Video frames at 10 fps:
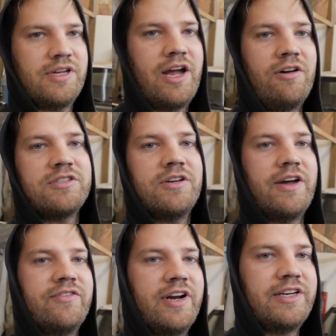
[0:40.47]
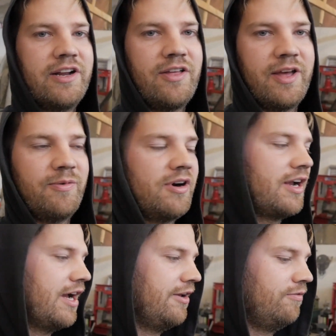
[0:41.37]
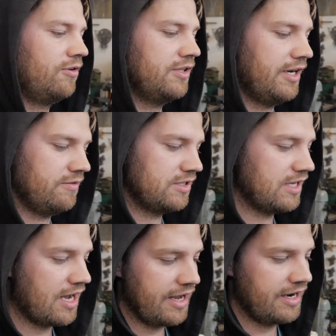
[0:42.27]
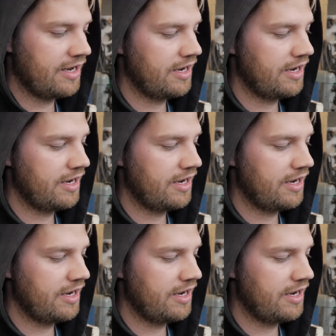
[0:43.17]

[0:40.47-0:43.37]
Also, after I'd done all that work, I'd rolled it outside,